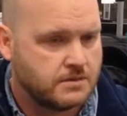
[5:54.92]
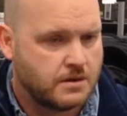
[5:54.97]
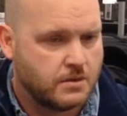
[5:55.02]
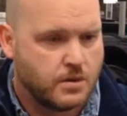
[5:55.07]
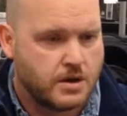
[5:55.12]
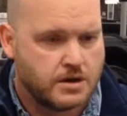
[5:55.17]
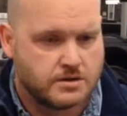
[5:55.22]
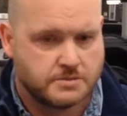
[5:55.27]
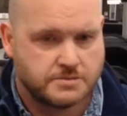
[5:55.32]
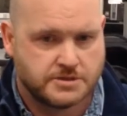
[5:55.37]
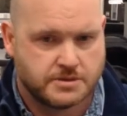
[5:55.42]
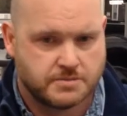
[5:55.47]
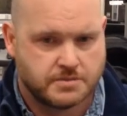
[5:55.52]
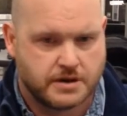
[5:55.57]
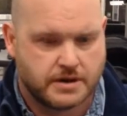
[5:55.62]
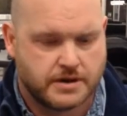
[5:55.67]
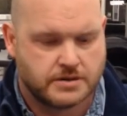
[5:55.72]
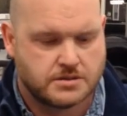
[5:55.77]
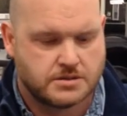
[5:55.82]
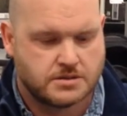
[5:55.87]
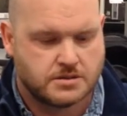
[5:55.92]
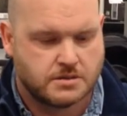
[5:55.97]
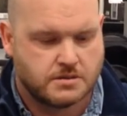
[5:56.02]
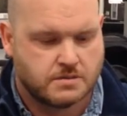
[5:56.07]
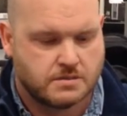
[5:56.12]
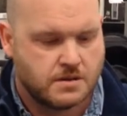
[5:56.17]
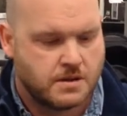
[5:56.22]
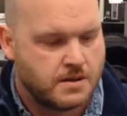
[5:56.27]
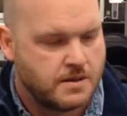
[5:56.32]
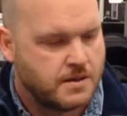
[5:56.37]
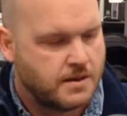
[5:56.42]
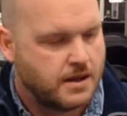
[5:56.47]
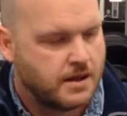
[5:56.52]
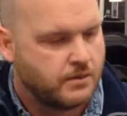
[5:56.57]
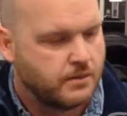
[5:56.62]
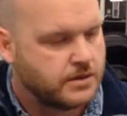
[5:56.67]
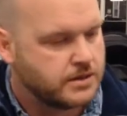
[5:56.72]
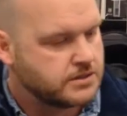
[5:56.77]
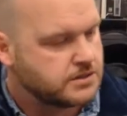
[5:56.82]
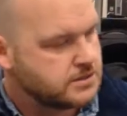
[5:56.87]
a welcome surprise. So
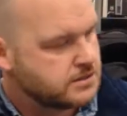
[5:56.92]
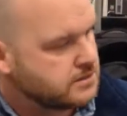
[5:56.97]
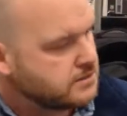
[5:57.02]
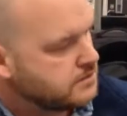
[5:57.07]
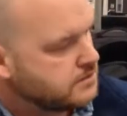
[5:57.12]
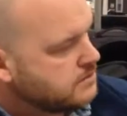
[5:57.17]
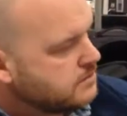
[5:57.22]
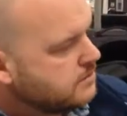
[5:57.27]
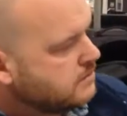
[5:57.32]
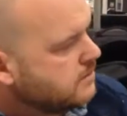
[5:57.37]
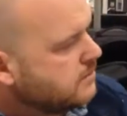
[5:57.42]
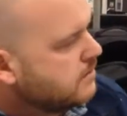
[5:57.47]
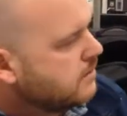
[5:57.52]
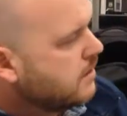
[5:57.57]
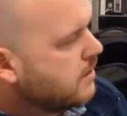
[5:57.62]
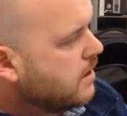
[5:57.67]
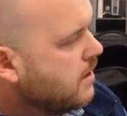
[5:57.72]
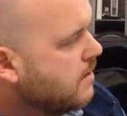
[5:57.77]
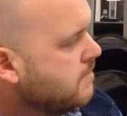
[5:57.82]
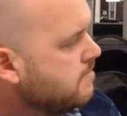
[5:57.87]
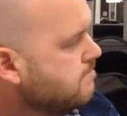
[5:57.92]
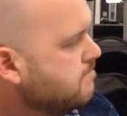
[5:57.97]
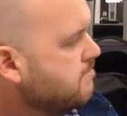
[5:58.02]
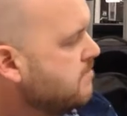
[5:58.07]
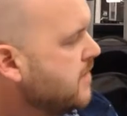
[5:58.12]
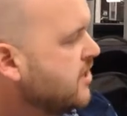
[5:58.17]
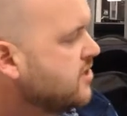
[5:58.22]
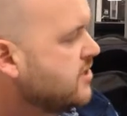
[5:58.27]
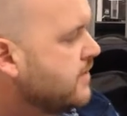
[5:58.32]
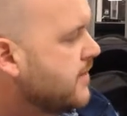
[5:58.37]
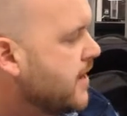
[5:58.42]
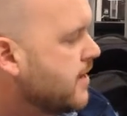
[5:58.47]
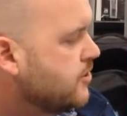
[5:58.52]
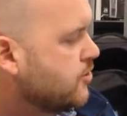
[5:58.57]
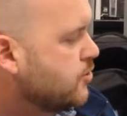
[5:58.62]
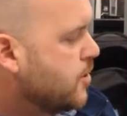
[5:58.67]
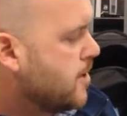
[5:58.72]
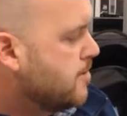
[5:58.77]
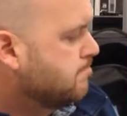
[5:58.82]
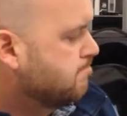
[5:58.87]
I wanted to mention that
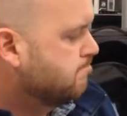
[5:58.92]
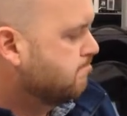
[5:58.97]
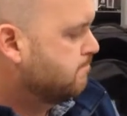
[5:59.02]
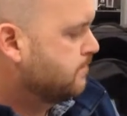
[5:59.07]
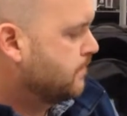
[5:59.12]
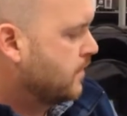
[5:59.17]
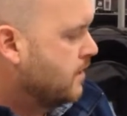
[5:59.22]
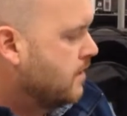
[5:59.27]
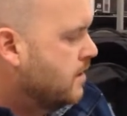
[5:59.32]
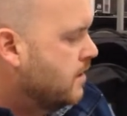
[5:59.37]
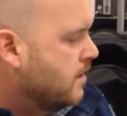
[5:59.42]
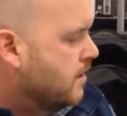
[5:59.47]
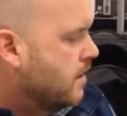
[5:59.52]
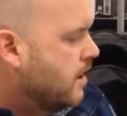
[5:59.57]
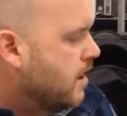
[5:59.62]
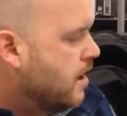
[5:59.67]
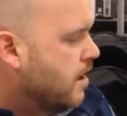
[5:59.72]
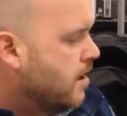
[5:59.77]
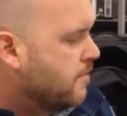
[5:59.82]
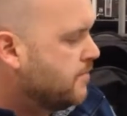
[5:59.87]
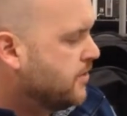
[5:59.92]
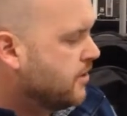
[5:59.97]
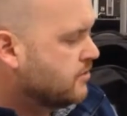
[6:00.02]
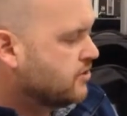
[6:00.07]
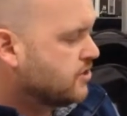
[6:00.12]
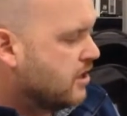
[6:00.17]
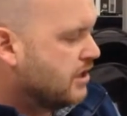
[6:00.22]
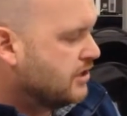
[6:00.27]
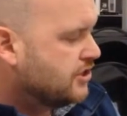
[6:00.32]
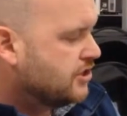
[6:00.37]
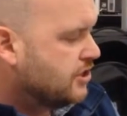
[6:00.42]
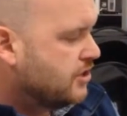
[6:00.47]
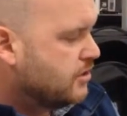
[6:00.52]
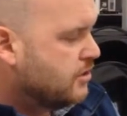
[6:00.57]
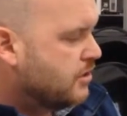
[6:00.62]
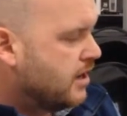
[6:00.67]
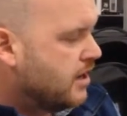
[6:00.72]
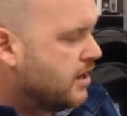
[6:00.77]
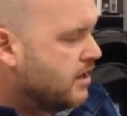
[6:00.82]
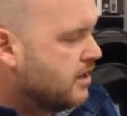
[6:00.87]
as well. There's
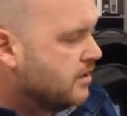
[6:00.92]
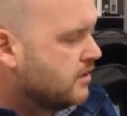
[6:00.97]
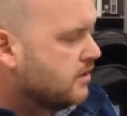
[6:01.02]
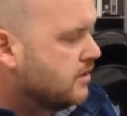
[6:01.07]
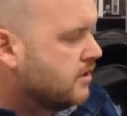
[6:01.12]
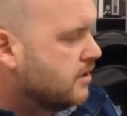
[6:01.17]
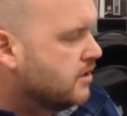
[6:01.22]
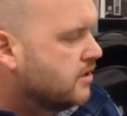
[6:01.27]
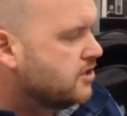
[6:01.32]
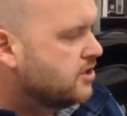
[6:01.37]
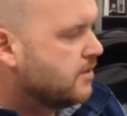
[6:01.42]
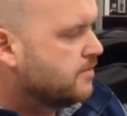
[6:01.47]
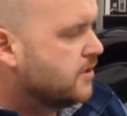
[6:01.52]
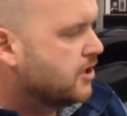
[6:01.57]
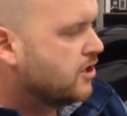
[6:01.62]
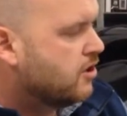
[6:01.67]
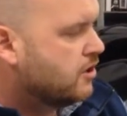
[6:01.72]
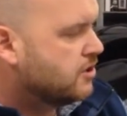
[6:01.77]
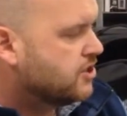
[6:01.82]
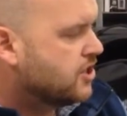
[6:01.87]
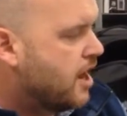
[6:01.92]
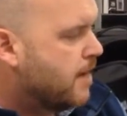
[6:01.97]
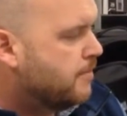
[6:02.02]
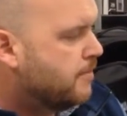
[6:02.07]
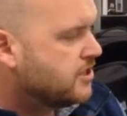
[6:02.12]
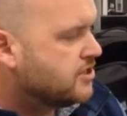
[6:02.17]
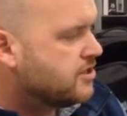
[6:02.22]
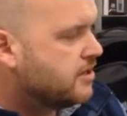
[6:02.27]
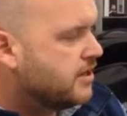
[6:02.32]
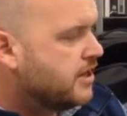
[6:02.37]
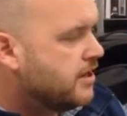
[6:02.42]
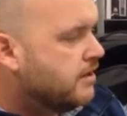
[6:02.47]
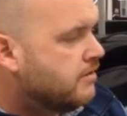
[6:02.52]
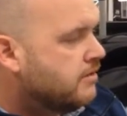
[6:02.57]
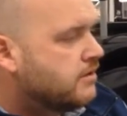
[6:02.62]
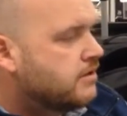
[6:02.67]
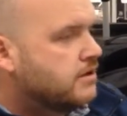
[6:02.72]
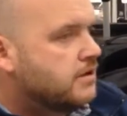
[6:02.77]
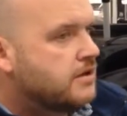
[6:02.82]
also something called topics on here,